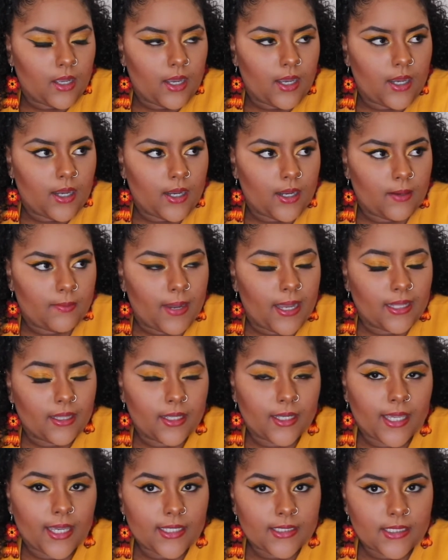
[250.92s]
um, I
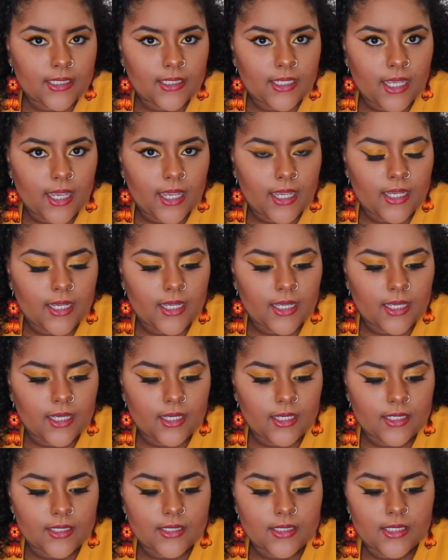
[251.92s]
look at today
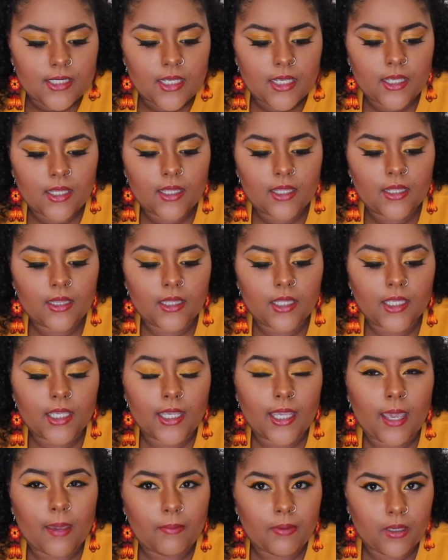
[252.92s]
is
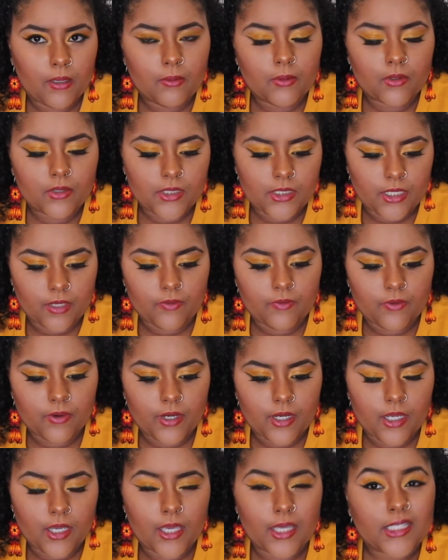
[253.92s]
looking at people
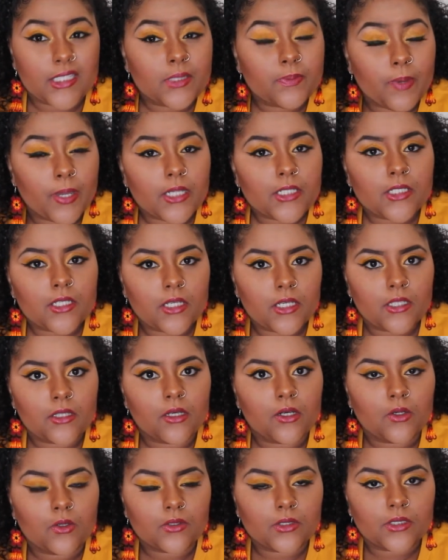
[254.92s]
different, especially
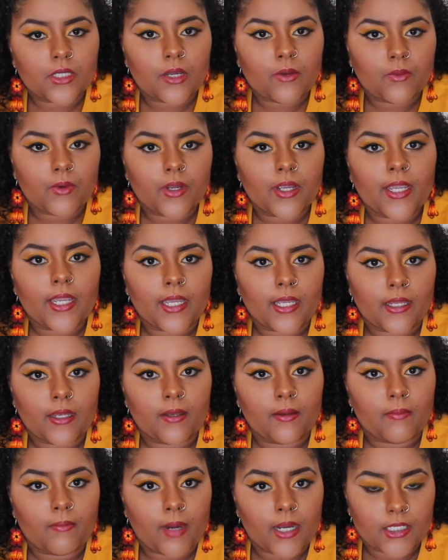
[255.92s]
those that were
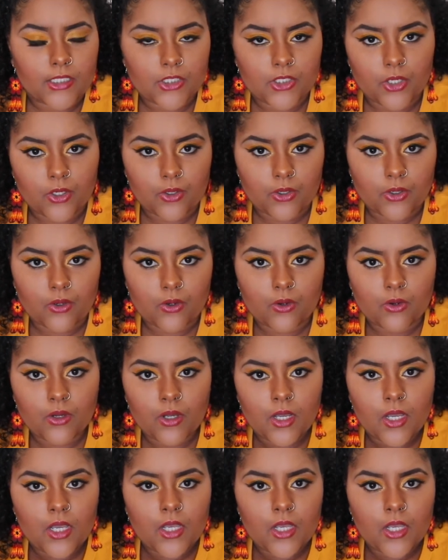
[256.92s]
in my circle.